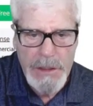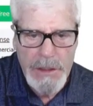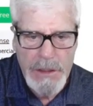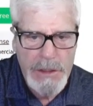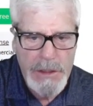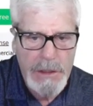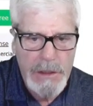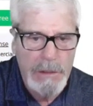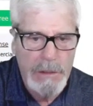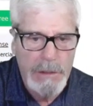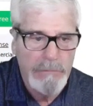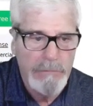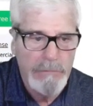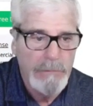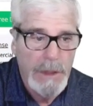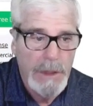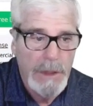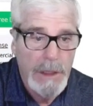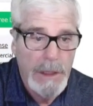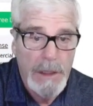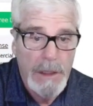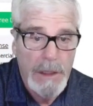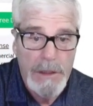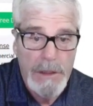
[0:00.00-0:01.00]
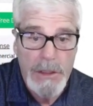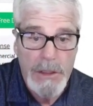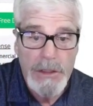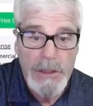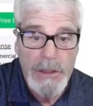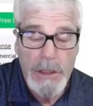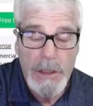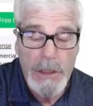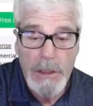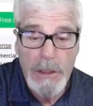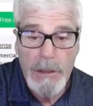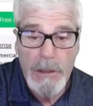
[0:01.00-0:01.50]
just
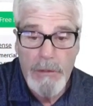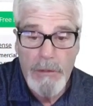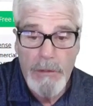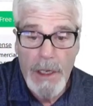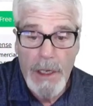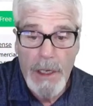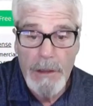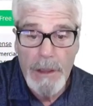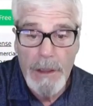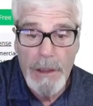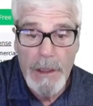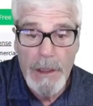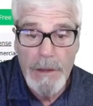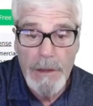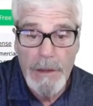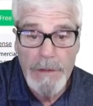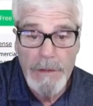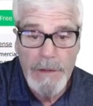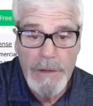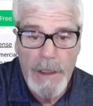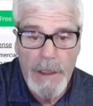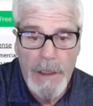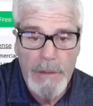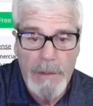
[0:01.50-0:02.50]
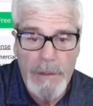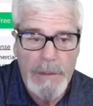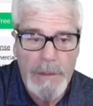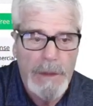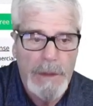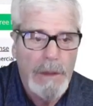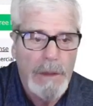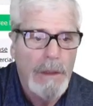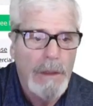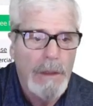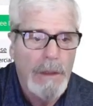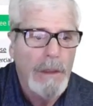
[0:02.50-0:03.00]
to look around a lot of the
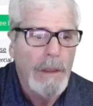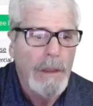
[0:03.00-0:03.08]
time.